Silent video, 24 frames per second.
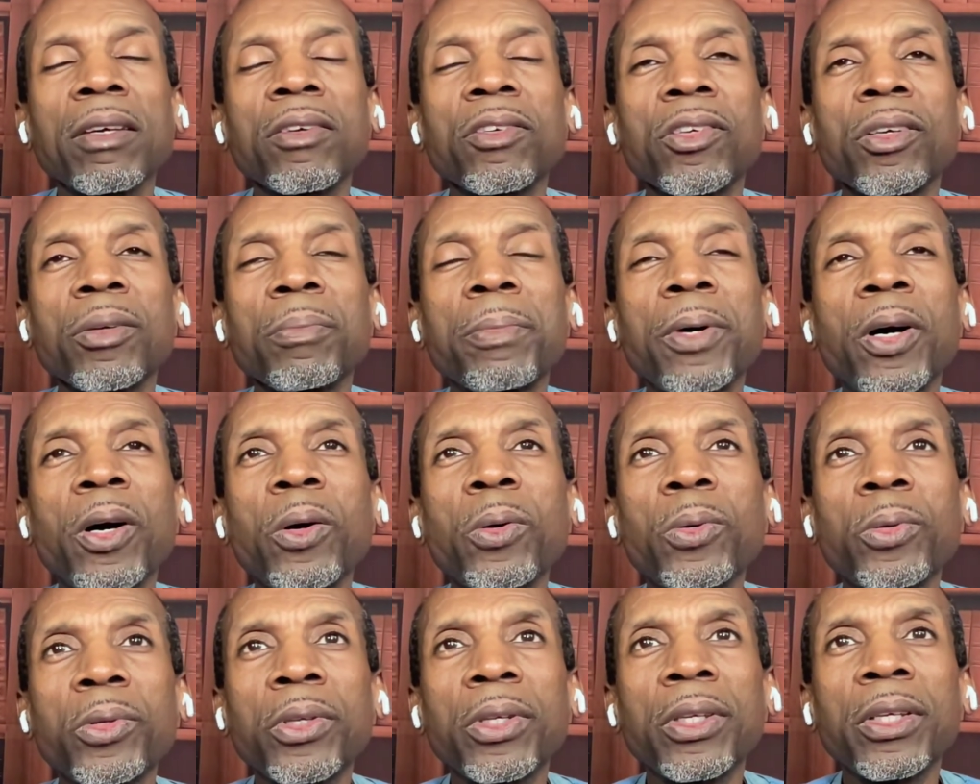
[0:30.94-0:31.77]
a
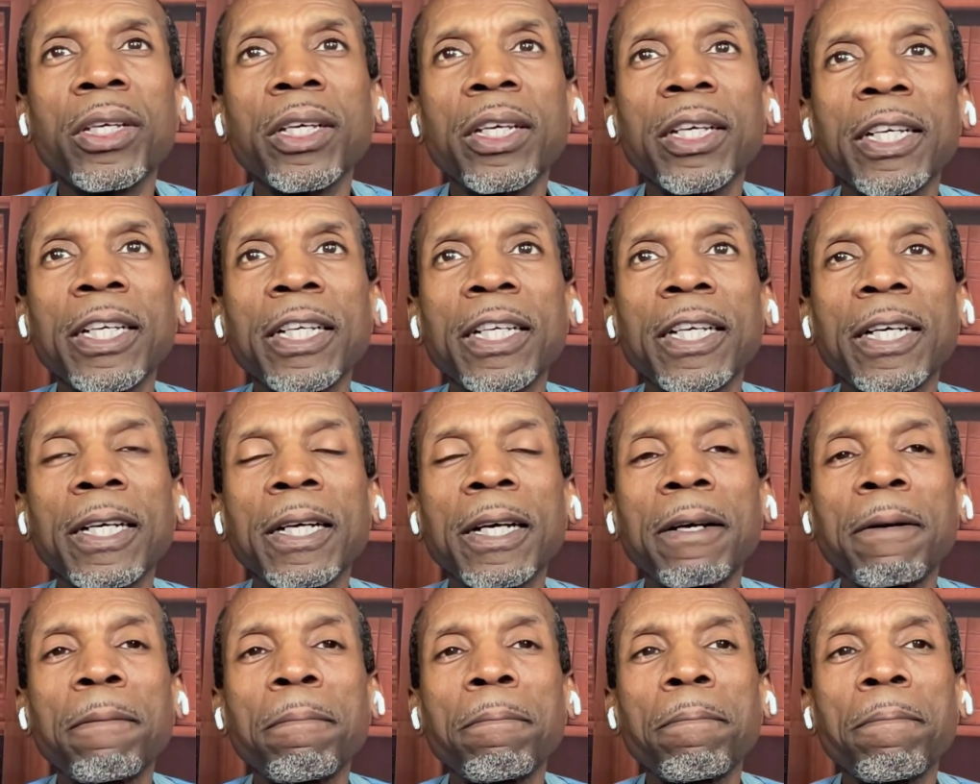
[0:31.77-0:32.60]
posting
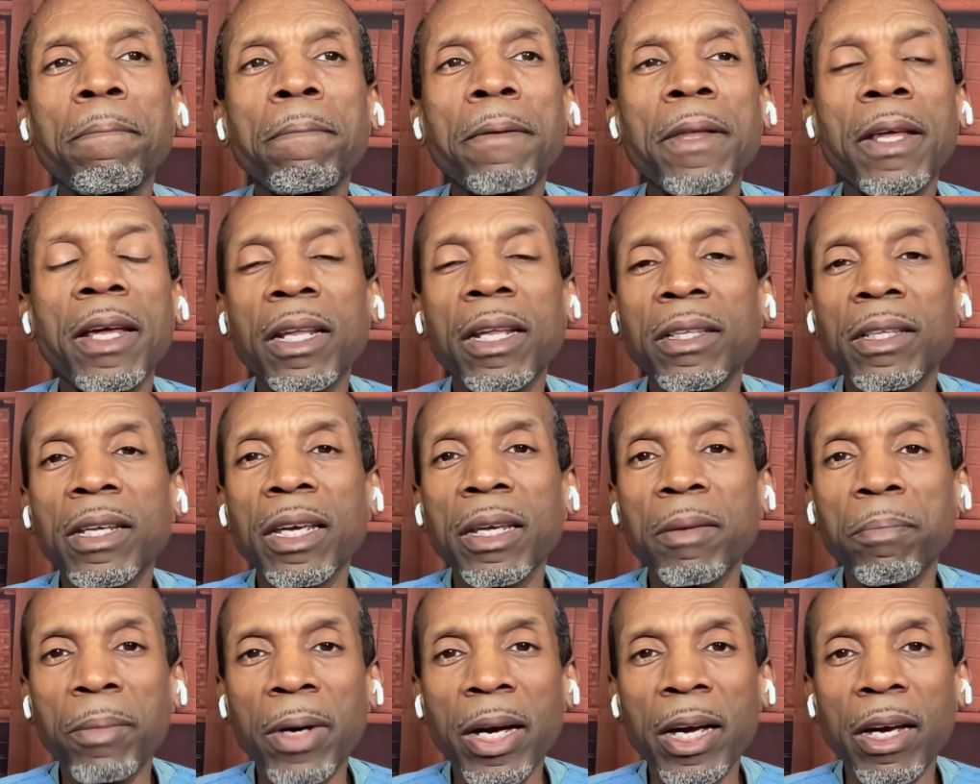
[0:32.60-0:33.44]
that
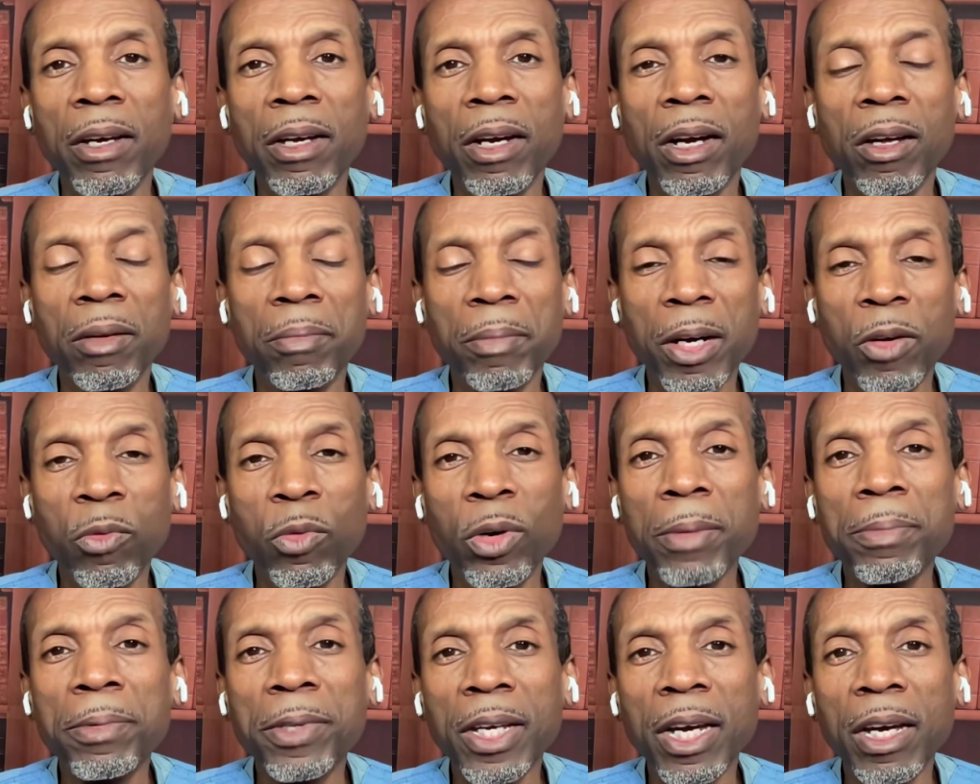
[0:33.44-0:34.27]
in my on my
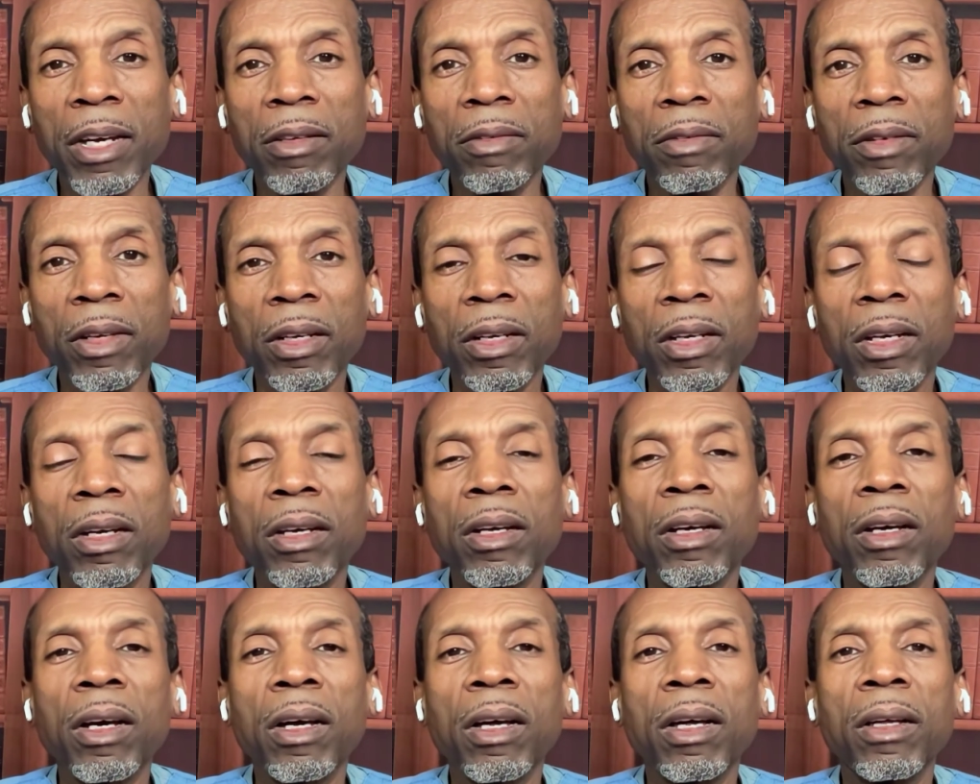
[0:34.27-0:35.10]
website,
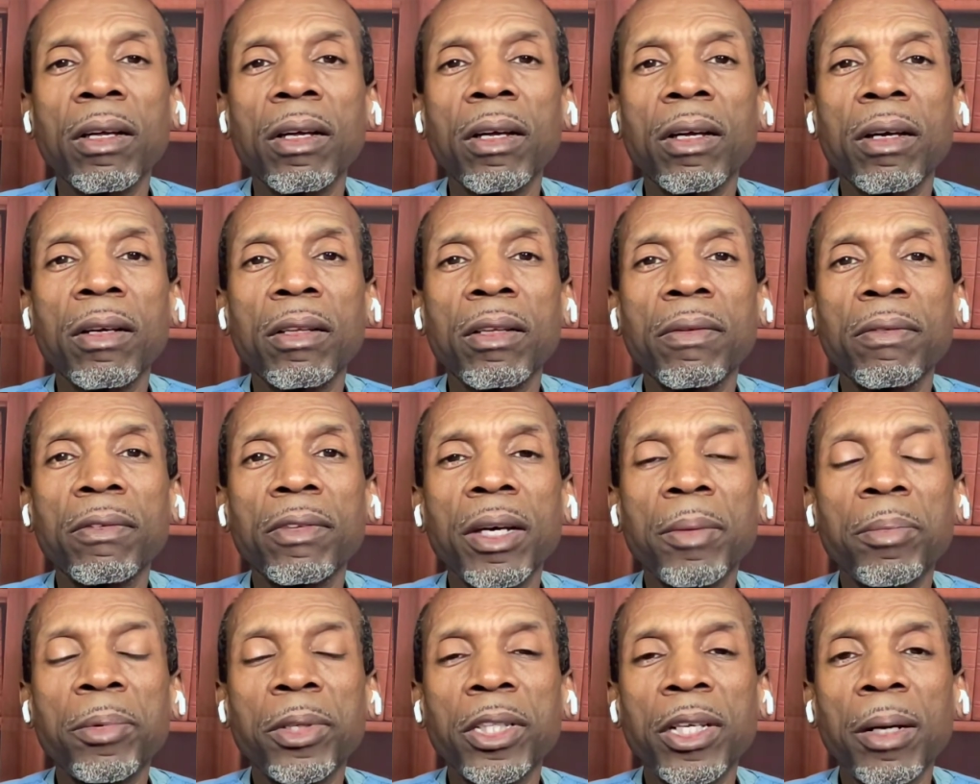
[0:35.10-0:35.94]

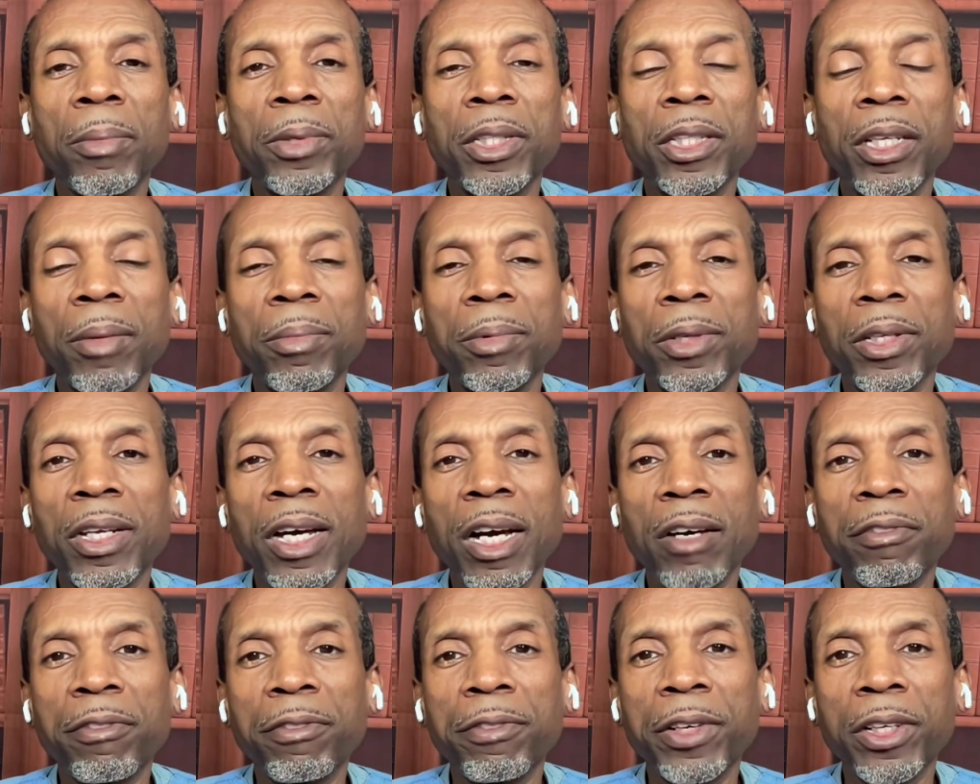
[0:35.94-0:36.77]

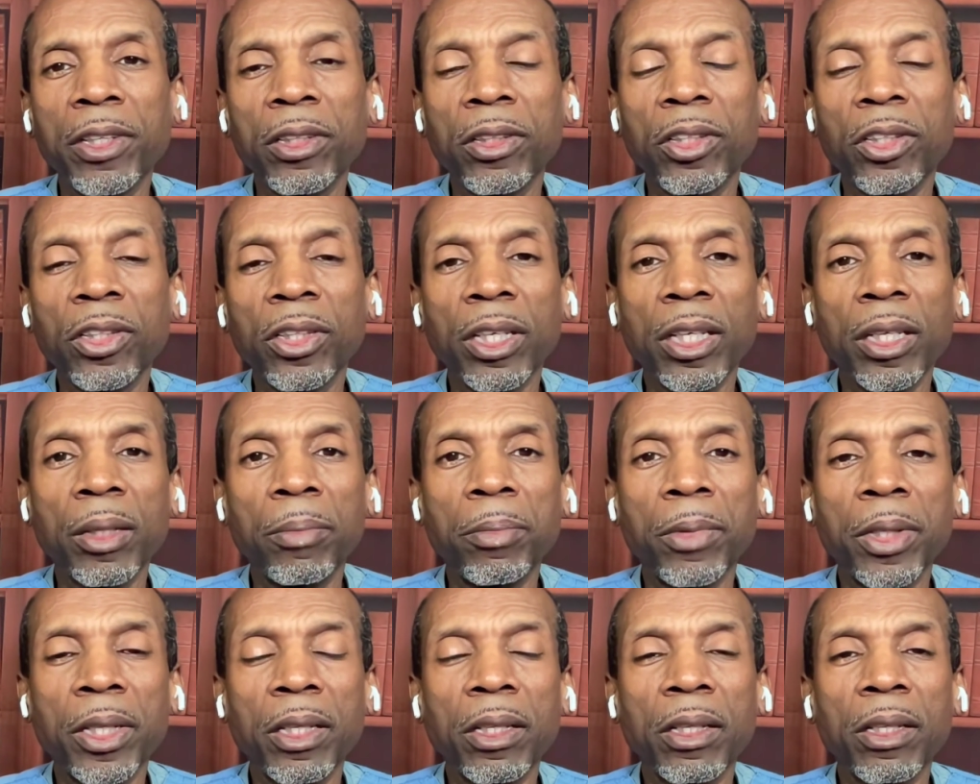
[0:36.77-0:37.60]

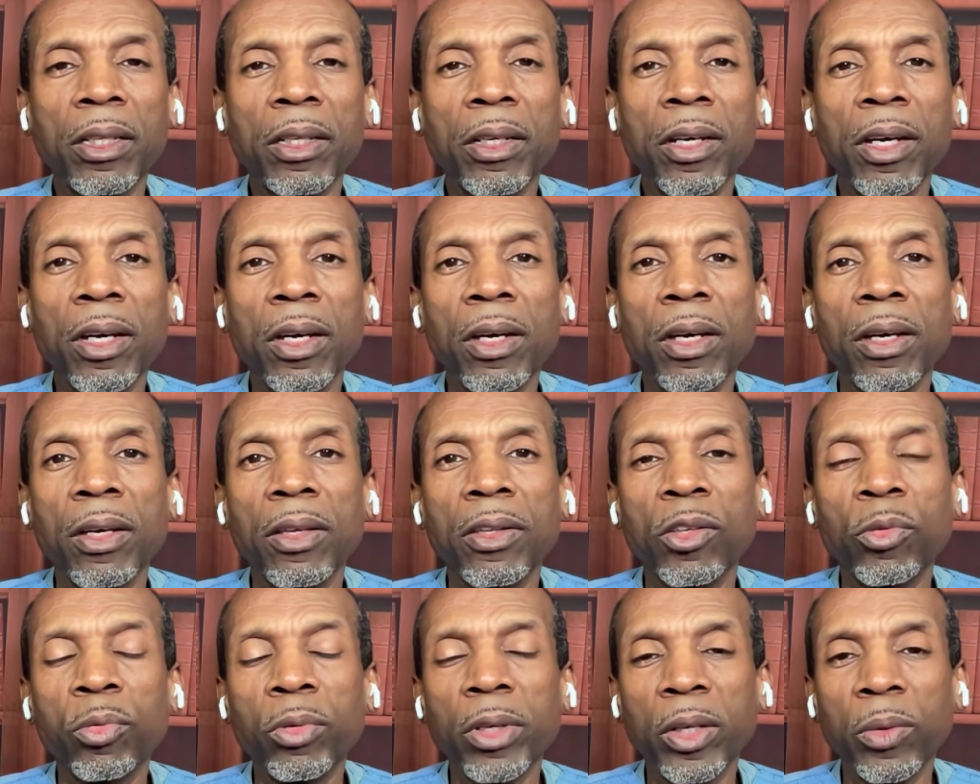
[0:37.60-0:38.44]

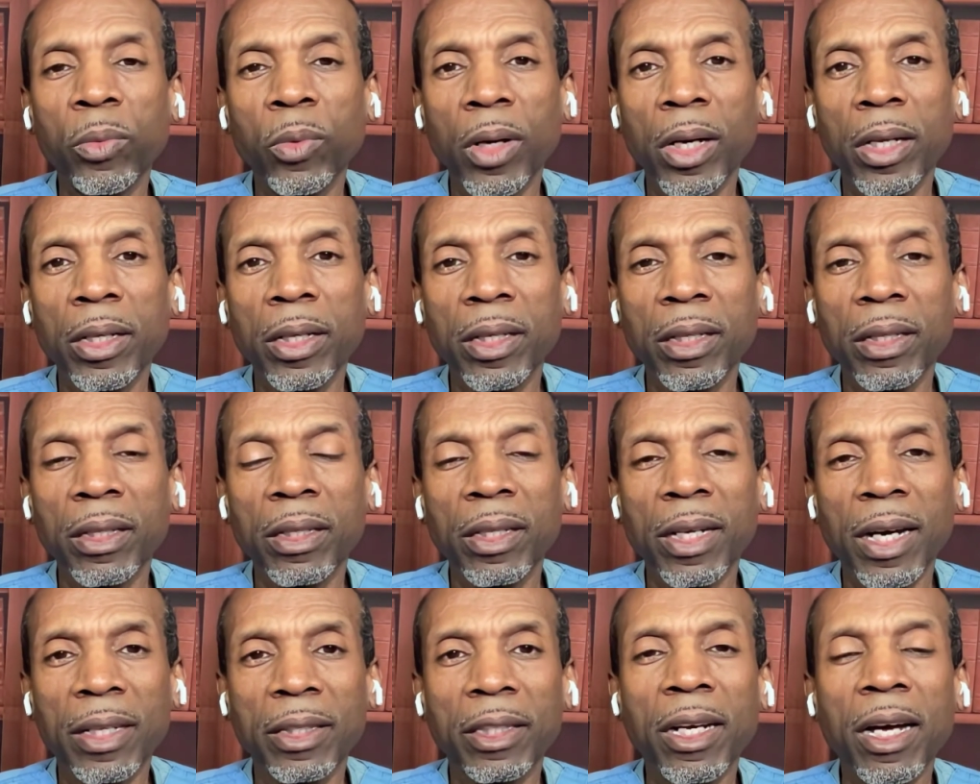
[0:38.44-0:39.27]

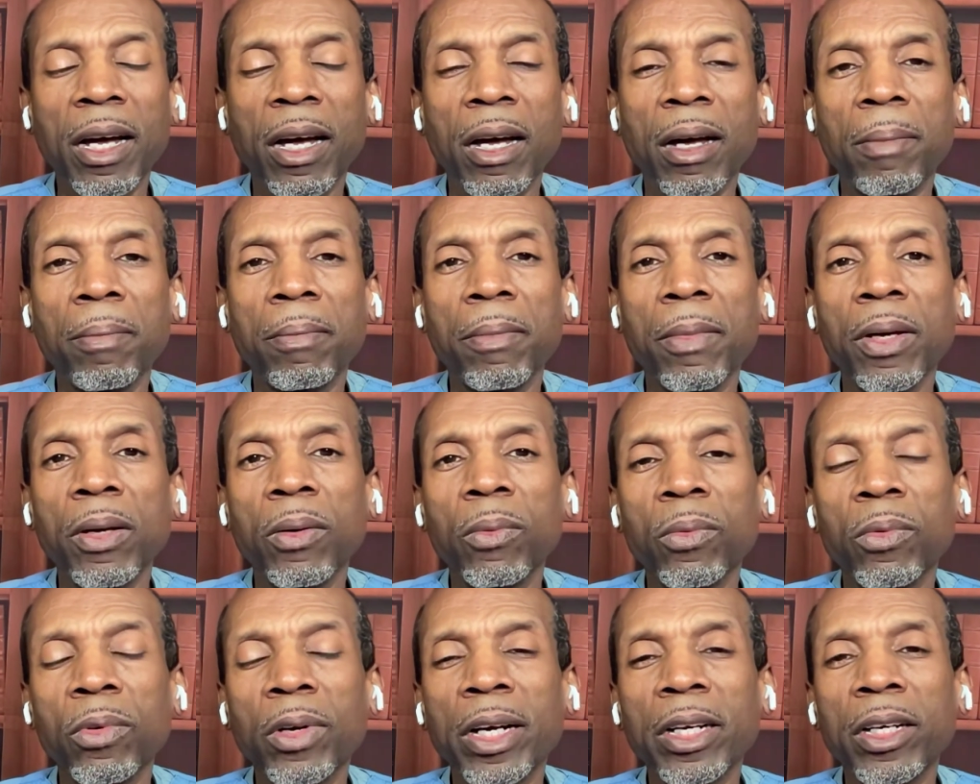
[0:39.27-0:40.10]
www.fearlessmd21.com,
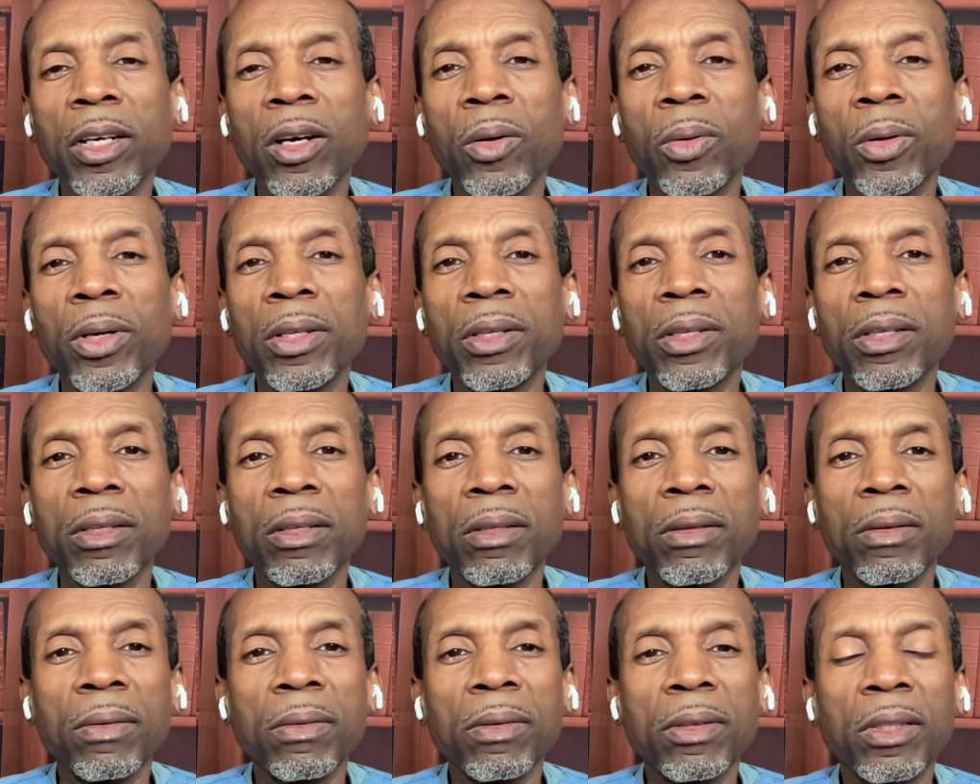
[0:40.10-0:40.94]
where I go
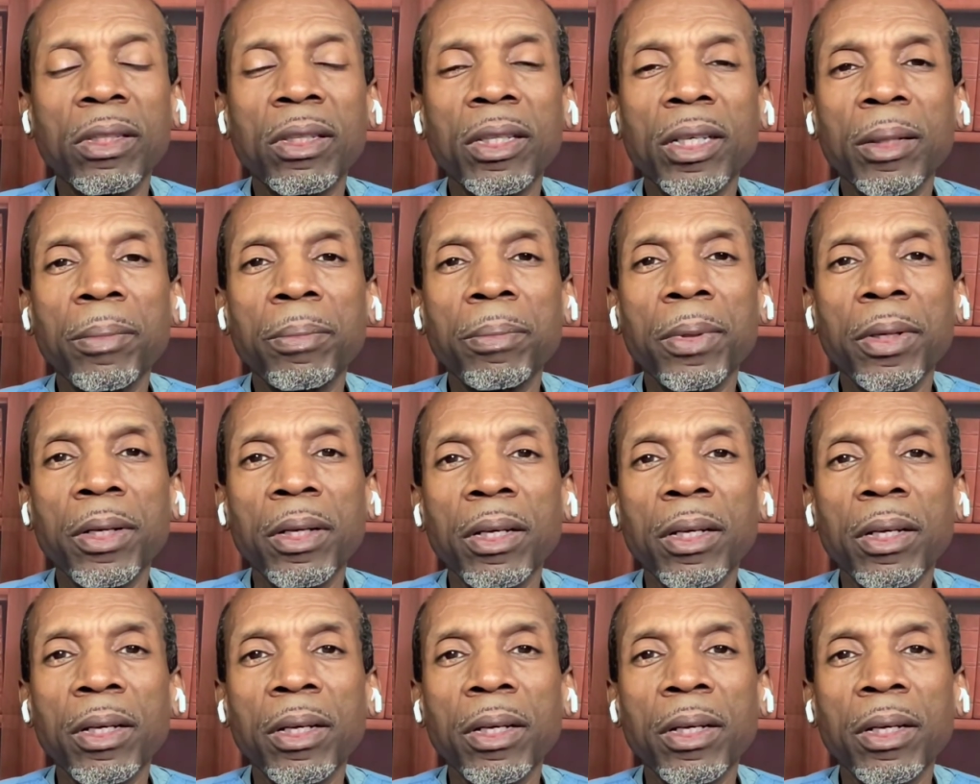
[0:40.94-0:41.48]
into sleep